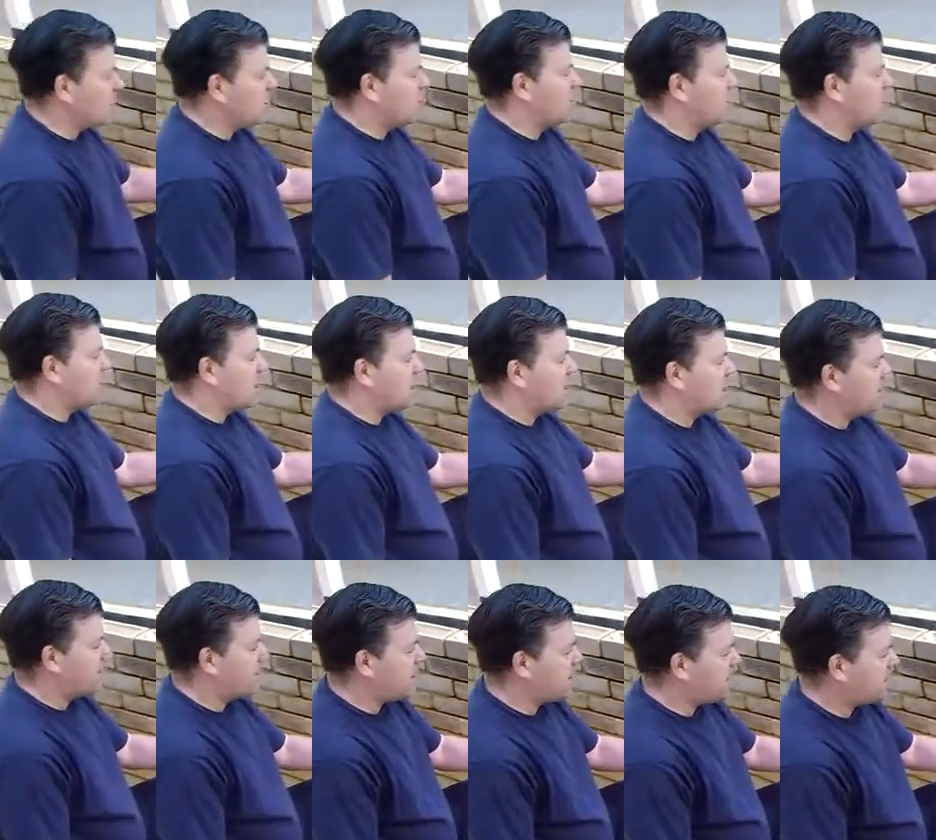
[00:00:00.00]
you would
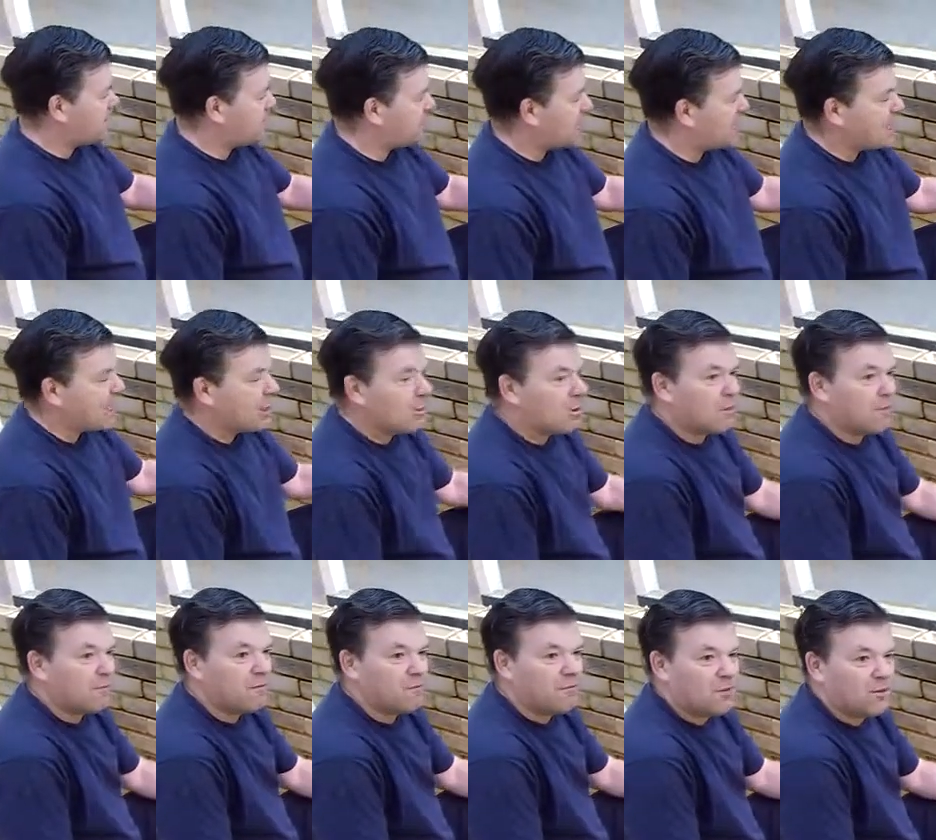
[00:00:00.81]
leave this to go
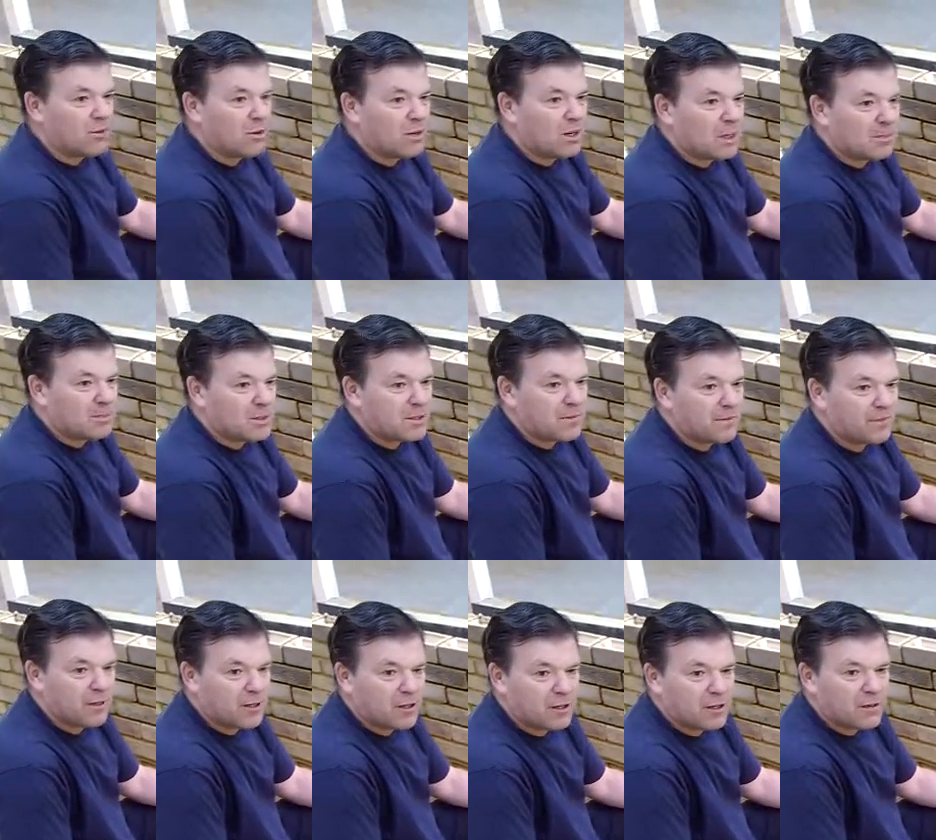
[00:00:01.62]
off for up to
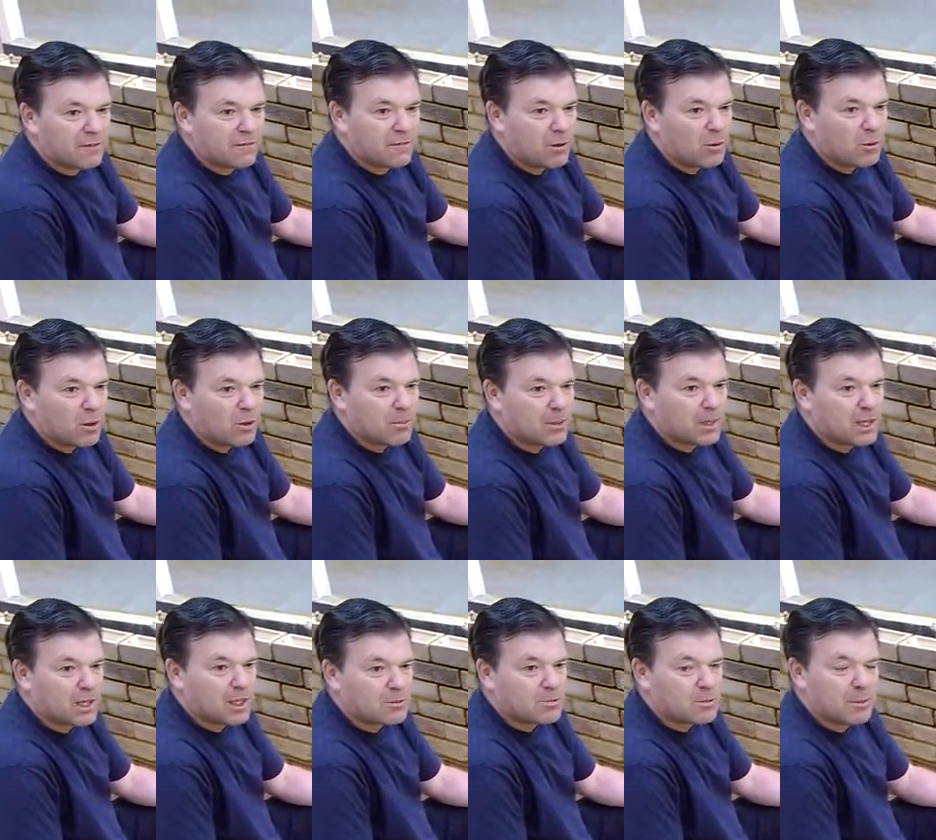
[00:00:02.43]
30-40
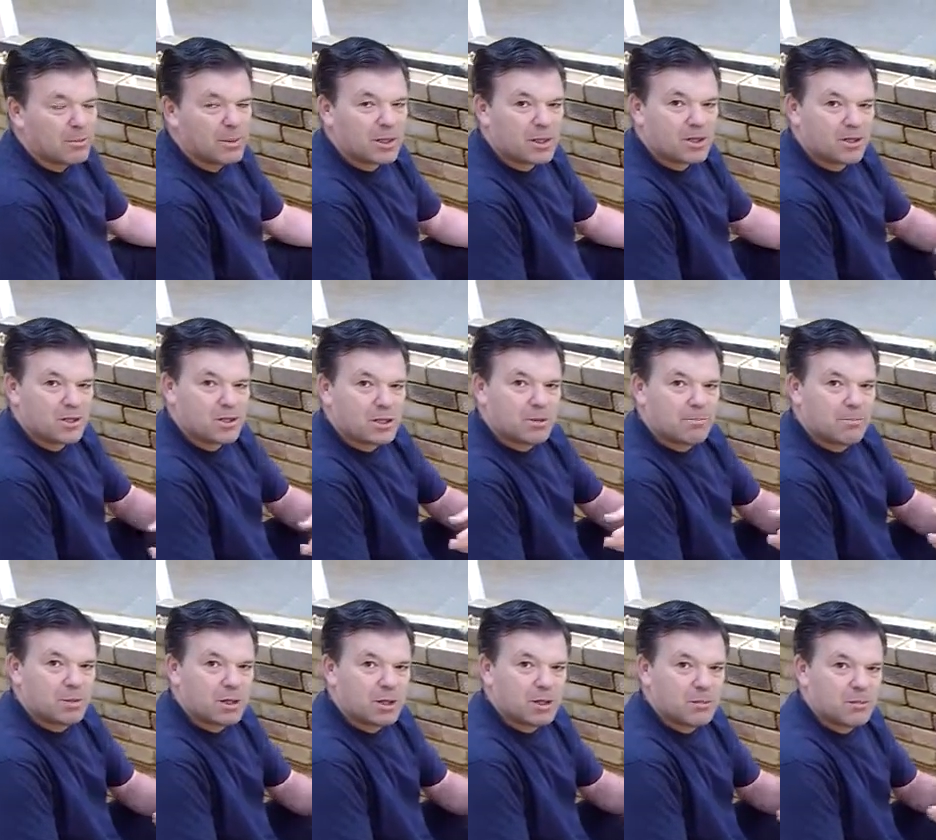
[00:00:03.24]
minutes, but because of the
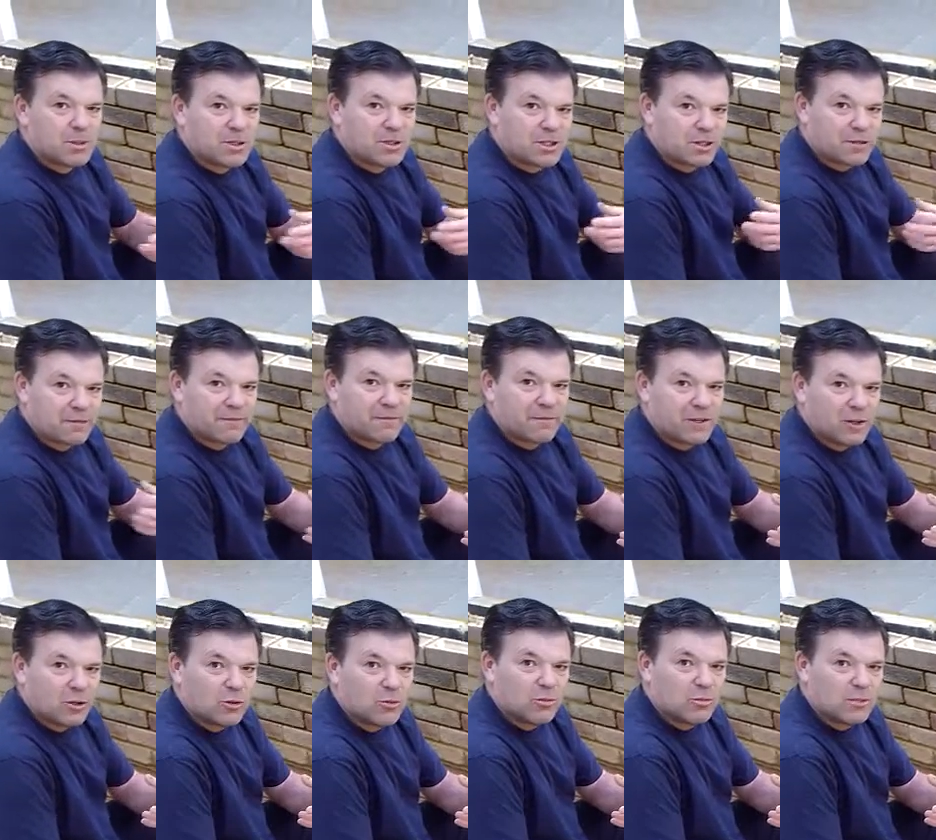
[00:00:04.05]
purpose of the
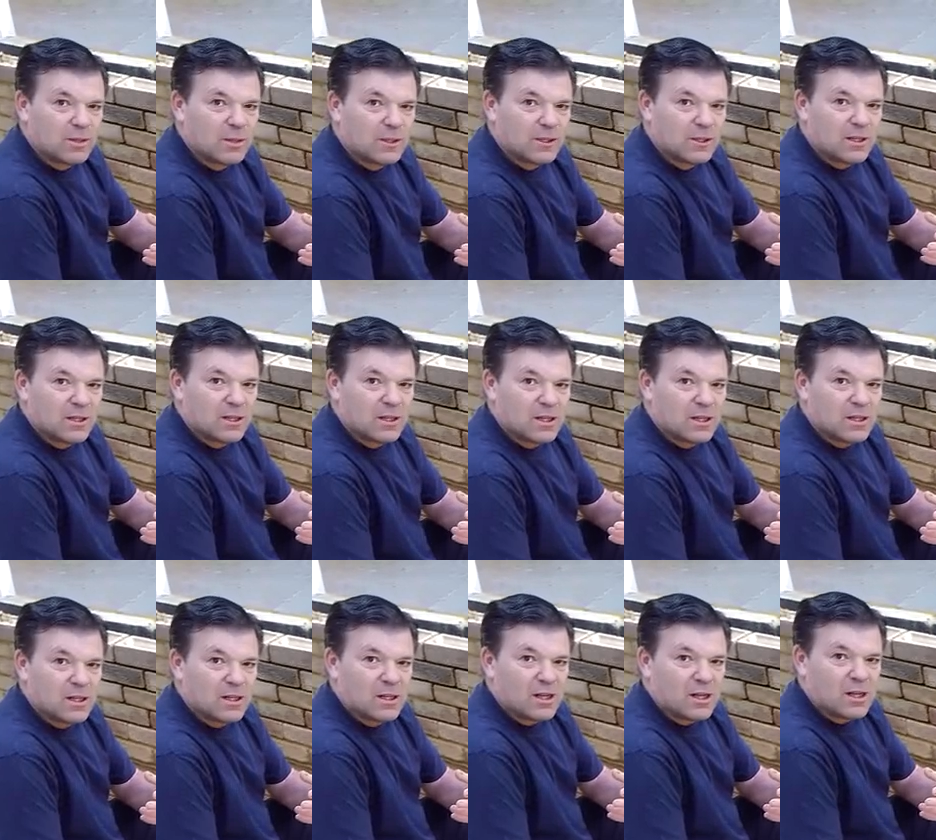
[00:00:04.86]
film,
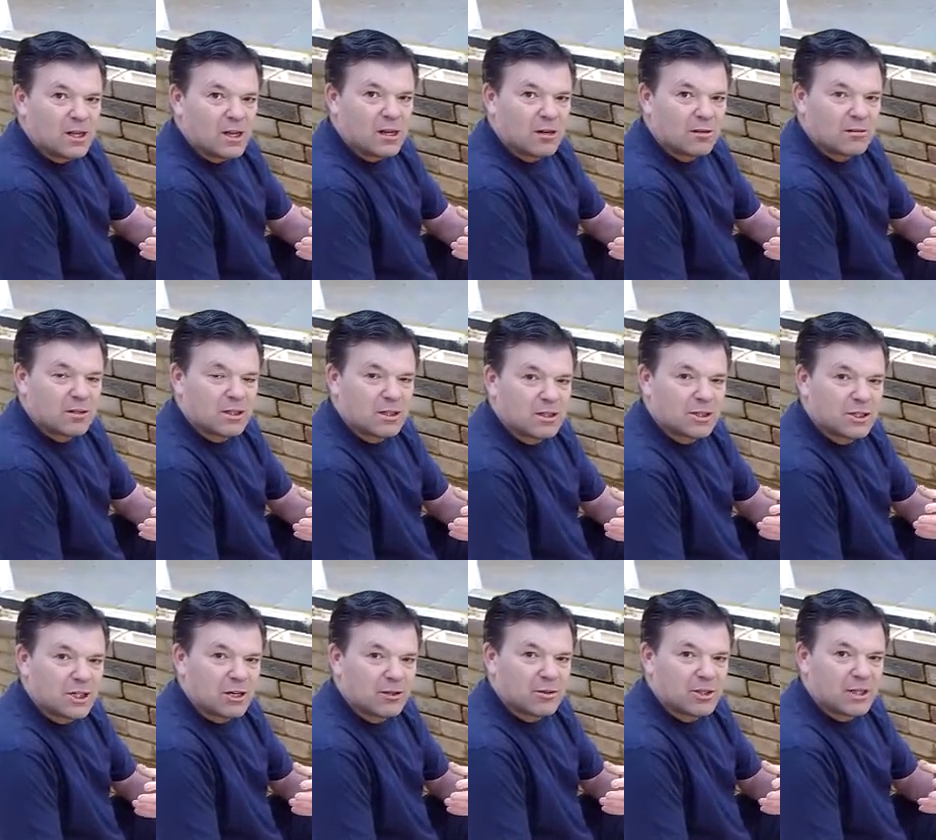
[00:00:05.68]
I'm going to
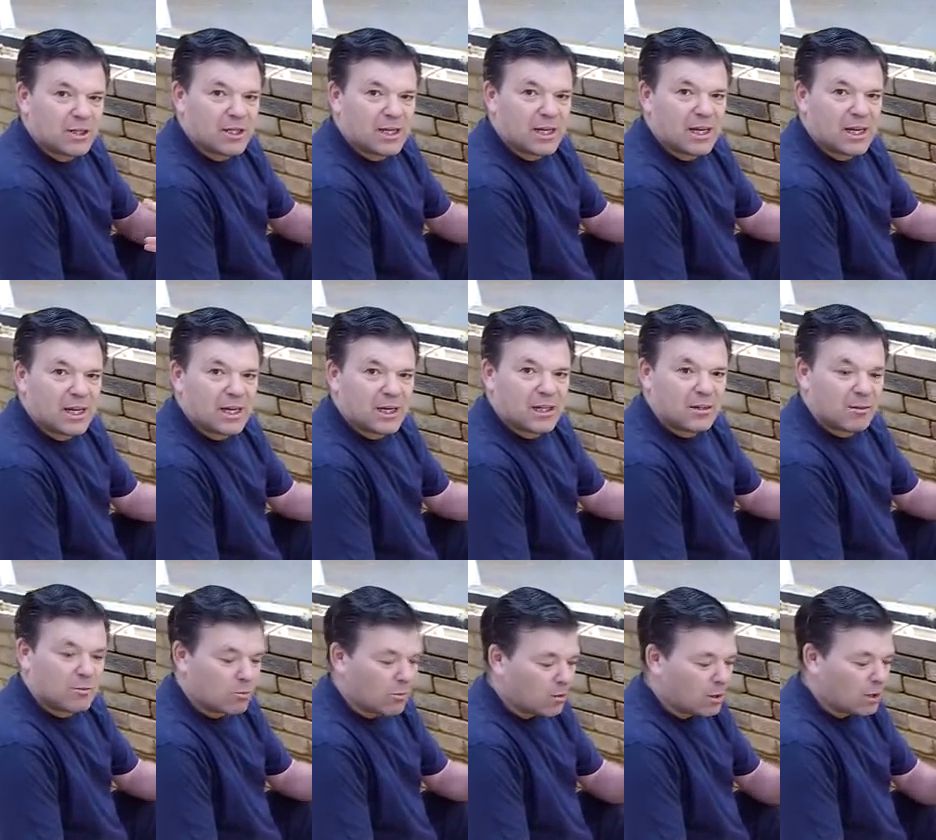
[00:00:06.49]
show you now
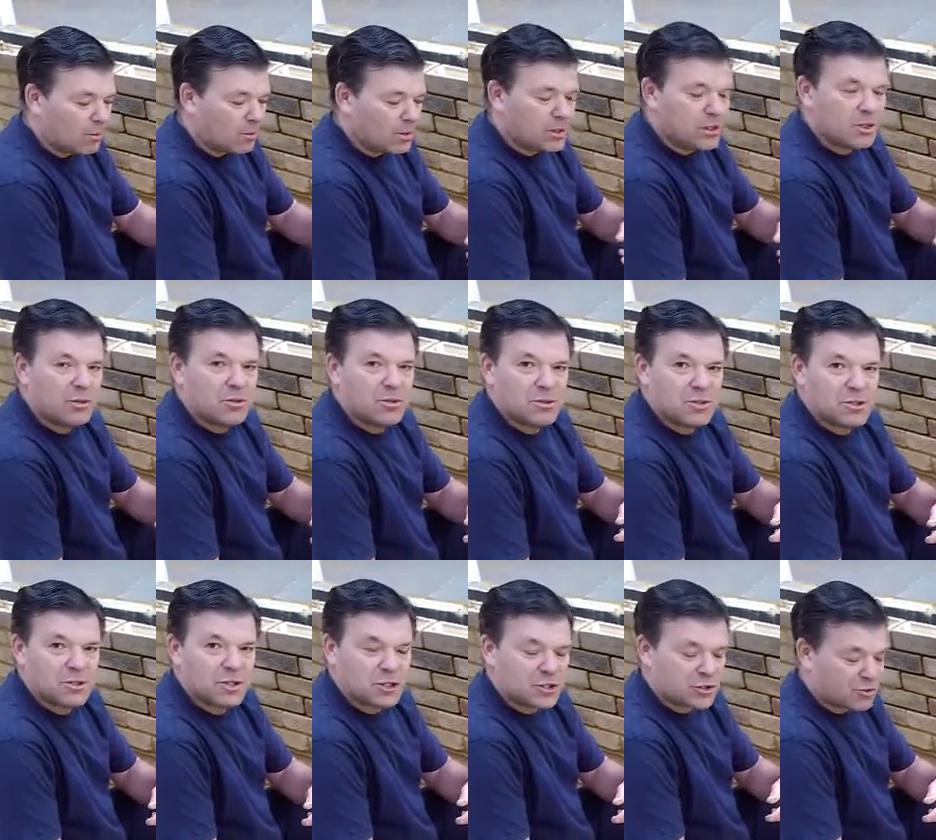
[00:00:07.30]
why we use
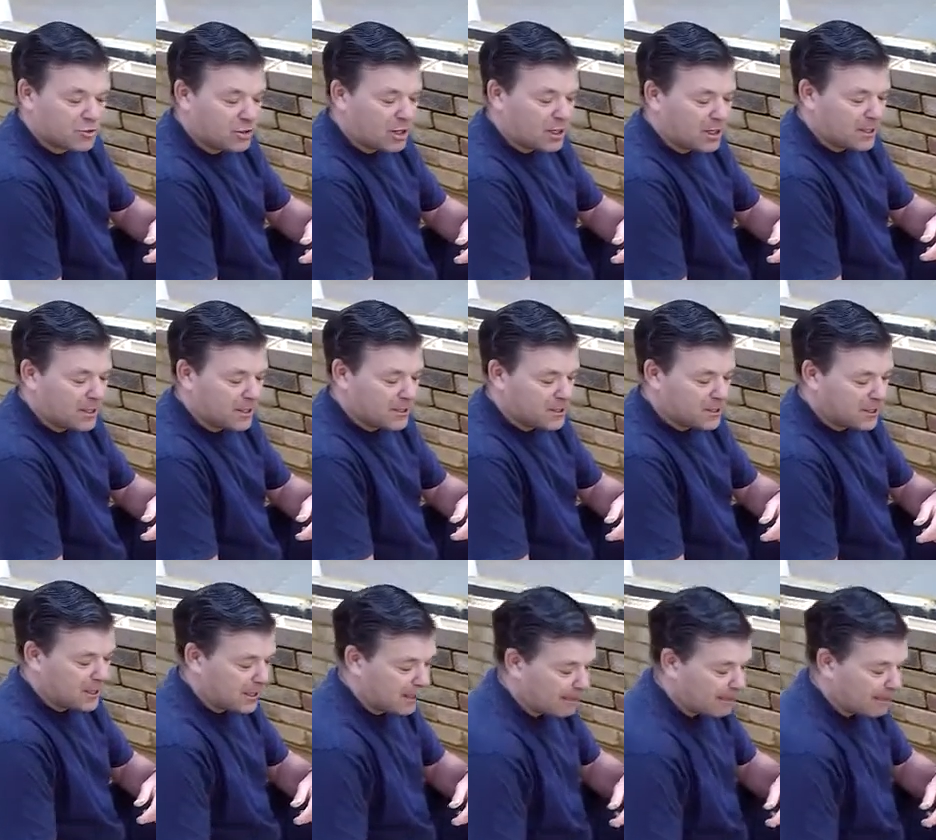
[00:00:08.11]
the straight edge. Now,